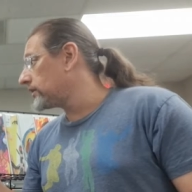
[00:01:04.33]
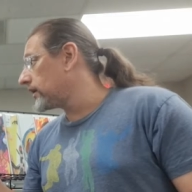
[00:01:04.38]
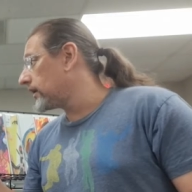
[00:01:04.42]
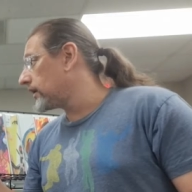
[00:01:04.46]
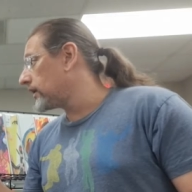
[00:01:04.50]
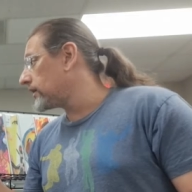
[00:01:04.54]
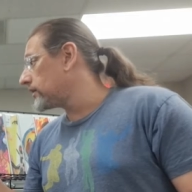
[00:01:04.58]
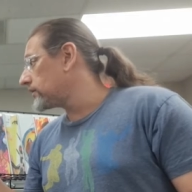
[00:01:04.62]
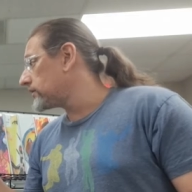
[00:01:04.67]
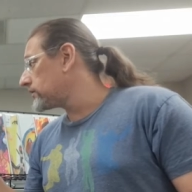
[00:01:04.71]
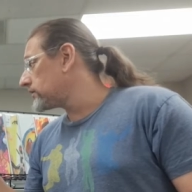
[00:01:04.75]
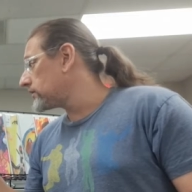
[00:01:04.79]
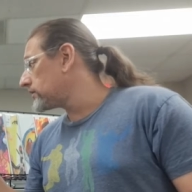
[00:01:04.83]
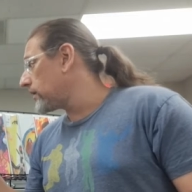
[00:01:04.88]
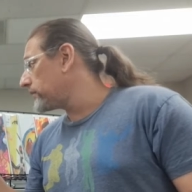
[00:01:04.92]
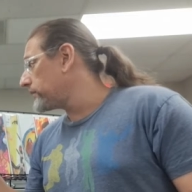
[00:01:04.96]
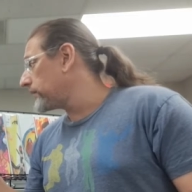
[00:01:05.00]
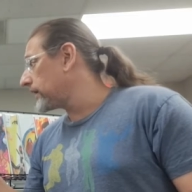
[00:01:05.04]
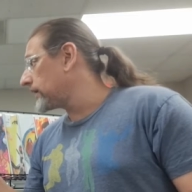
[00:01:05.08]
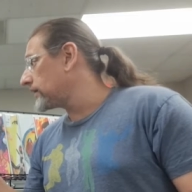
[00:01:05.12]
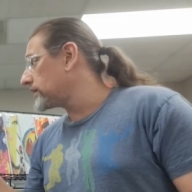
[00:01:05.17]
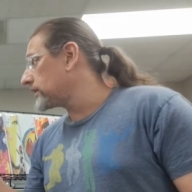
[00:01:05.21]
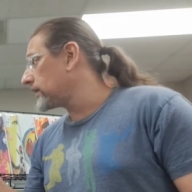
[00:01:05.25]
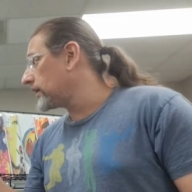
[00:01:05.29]
the
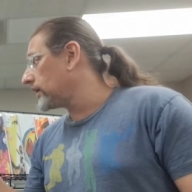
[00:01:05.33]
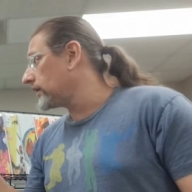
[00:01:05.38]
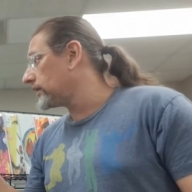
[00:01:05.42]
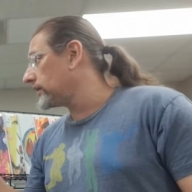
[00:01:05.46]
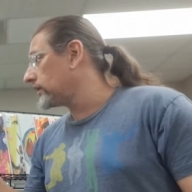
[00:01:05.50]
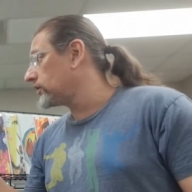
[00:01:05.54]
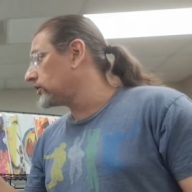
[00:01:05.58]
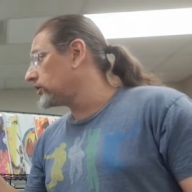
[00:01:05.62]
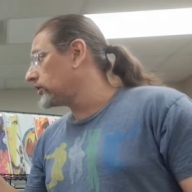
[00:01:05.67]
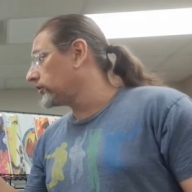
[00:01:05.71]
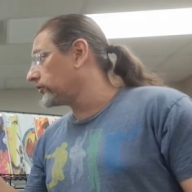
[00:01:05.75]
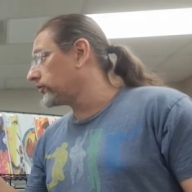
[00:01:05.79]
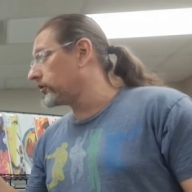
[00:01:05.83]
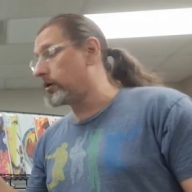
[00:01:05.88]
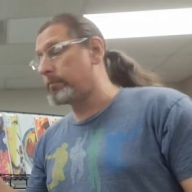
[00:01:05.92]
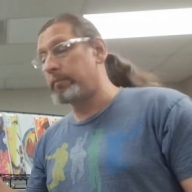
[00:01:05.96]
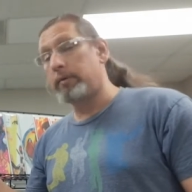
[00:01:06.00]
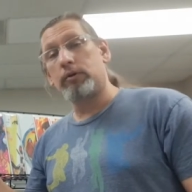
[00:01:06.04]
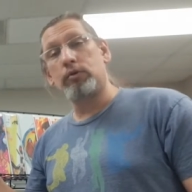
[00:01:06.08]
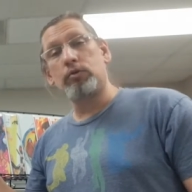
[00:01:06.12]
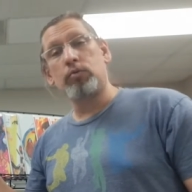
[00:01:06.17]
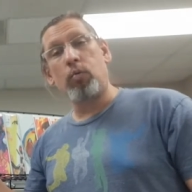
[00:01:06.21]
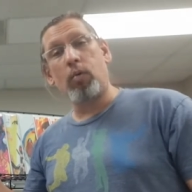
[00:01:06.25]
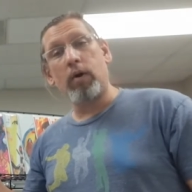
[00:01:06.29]
Something Is Killing the Children
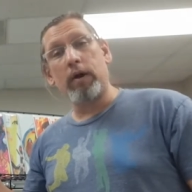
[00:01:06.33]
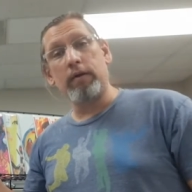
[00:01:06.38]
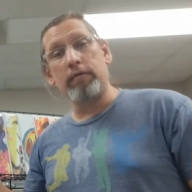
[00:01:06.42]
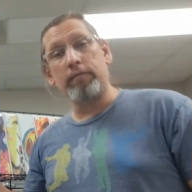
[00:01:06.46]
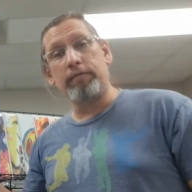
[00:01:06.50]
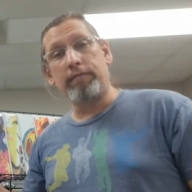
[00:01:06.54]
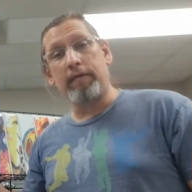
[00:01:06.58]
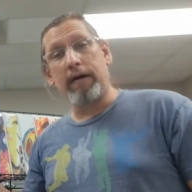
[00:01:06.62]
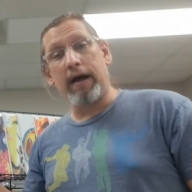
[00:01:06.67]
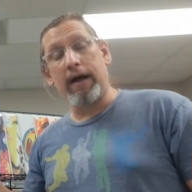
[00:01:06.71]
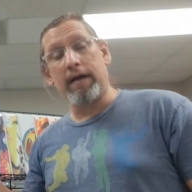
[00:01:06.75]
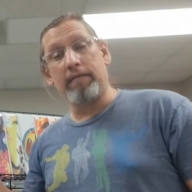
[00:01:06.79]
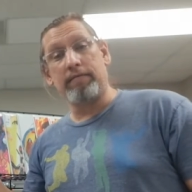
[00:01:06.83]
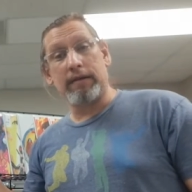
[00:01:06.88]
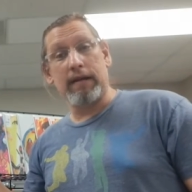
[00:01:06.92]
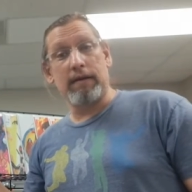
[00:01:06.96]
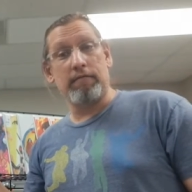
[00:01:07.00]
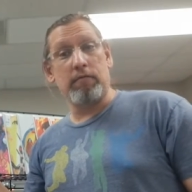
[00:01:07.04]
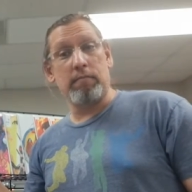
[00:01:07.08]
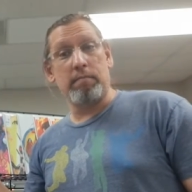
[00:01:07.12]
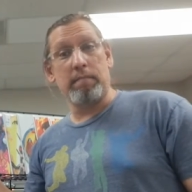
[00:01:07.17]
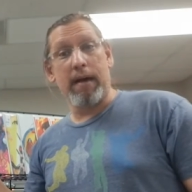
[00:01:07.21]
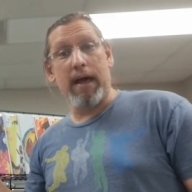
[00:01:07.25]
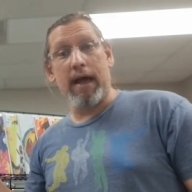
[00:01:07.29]
number 25
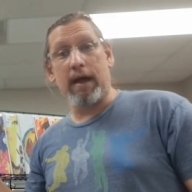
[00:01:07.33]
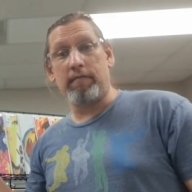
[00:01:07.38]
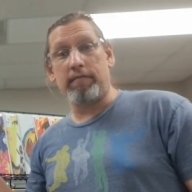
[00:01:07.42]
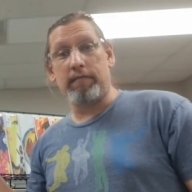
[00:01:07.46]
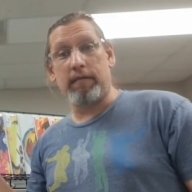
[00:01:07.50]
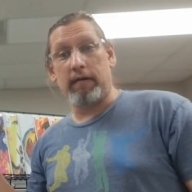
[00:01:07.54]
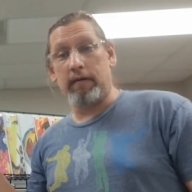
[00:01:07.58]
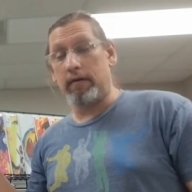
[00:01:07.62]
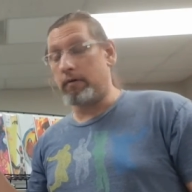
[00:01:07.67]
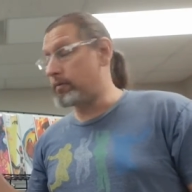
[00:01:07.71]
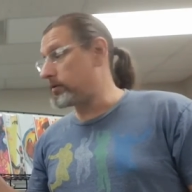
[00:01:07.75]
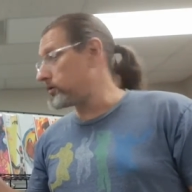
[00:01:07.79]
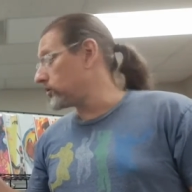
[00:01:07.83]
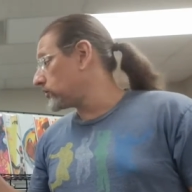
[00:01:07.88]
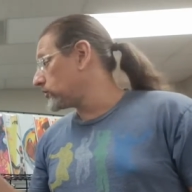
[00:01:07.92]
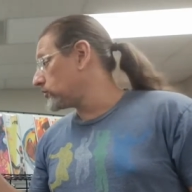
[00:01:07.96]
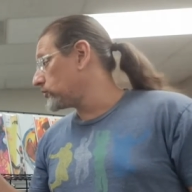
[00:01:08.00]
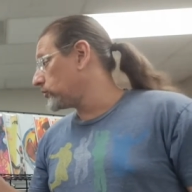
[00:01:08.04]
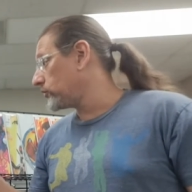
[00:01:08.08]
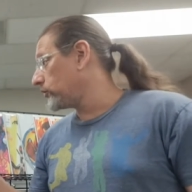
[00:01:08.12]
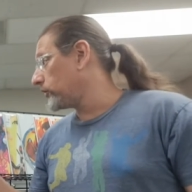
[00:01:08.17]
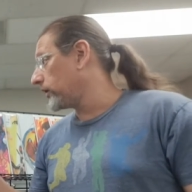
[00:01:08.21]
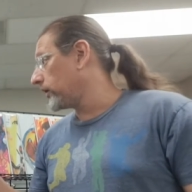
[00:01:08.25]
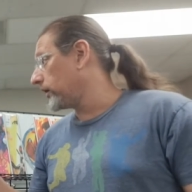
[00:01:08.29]
David Mack variant, which
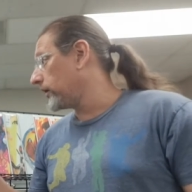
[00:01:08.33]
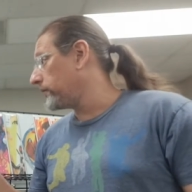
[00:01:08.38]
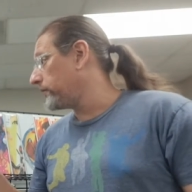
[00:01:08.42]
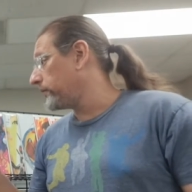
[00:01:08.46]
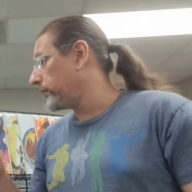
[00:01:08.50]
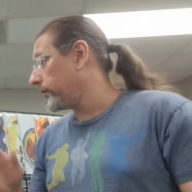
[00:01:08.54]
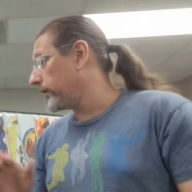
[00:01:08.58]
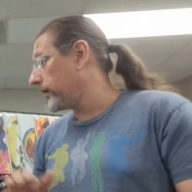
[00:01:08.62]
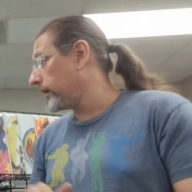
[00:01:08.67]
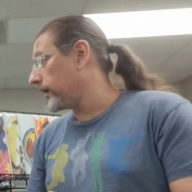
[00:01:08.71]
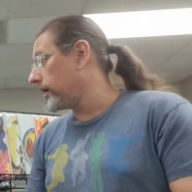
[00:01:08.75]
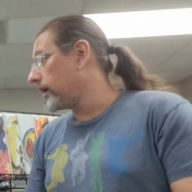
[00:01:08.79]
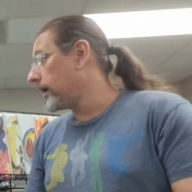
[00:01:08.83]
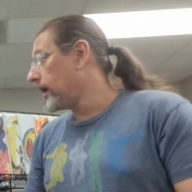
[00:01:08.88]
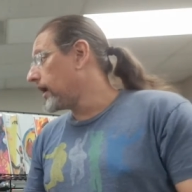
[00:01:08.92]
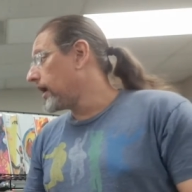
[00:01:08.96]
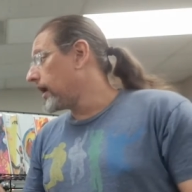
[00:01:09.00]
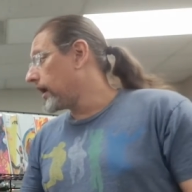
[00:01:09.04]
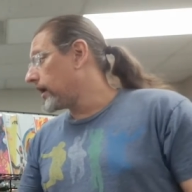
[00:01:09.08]
is really pretty.